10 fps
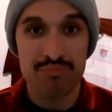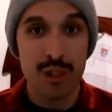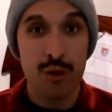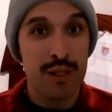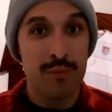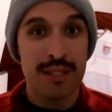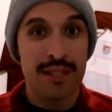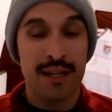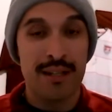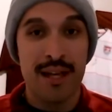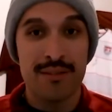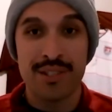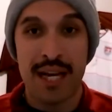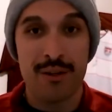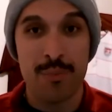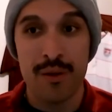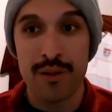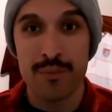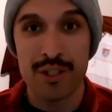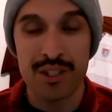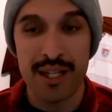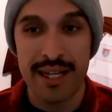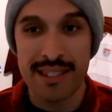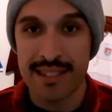loaded with a lot of Sac Republic merchandise.